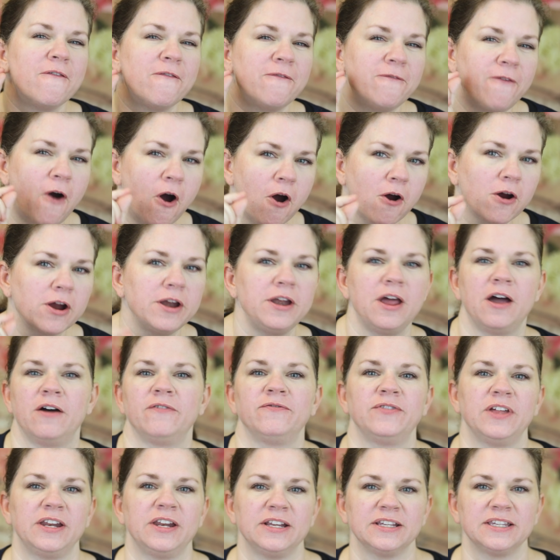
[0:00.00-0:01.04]
far
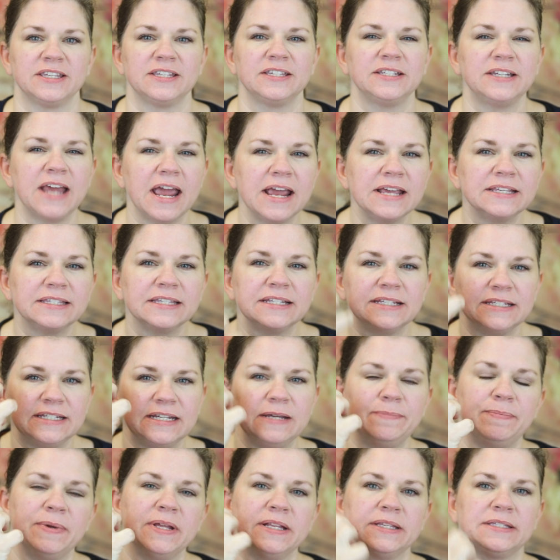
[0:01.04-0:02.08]
enough that it stays
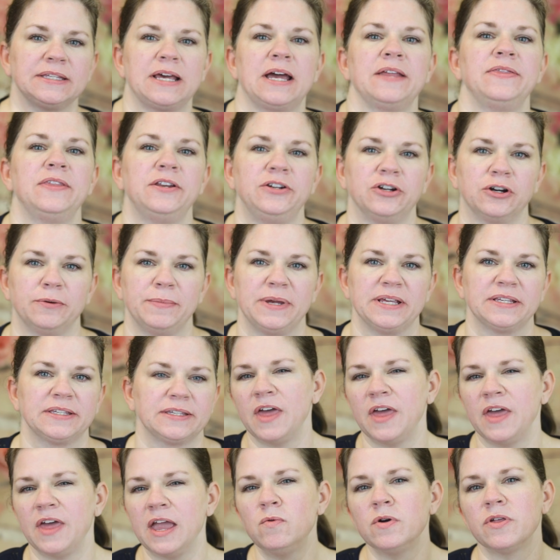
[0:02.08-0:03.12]
deep inside the dermis. The
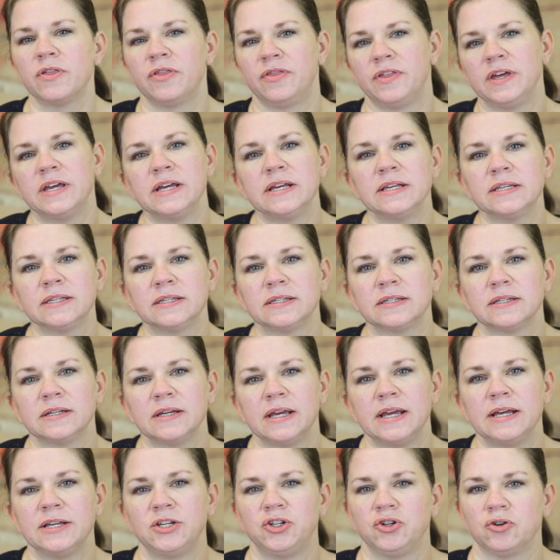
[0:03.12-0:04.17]
thing with this
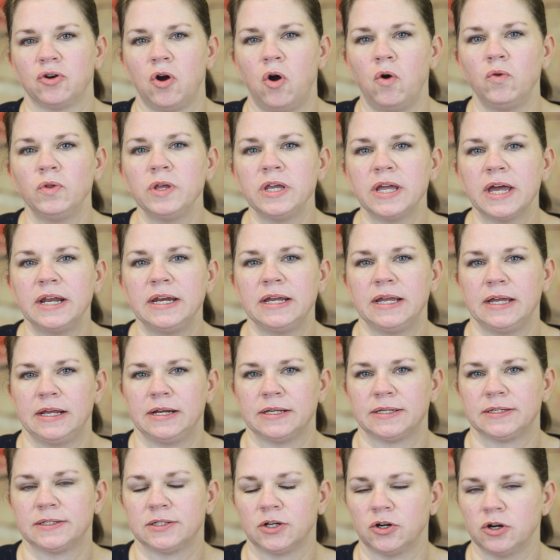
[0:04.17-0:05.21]
is you're only going to
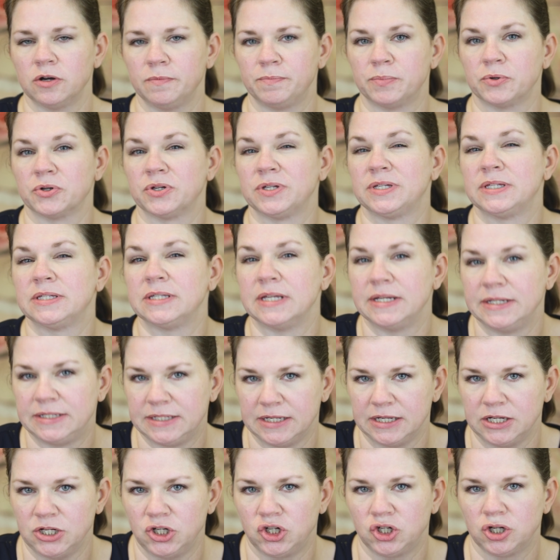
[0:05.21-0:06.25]
get a certain
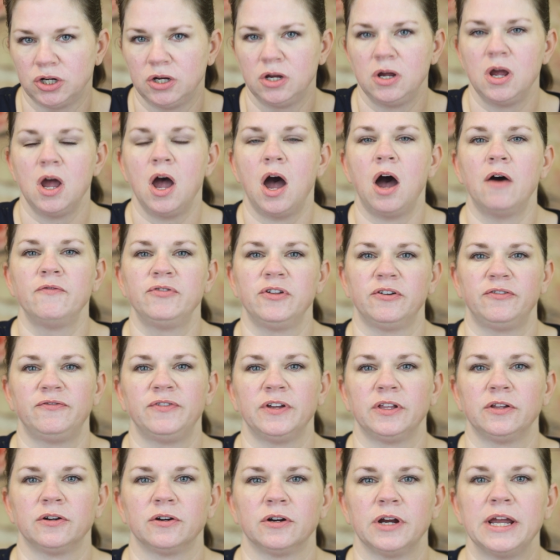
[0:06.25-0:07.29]
percentage of the
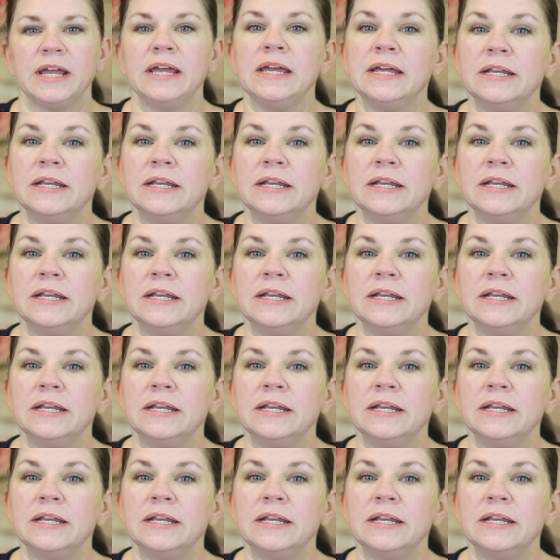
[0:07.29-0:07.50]
filler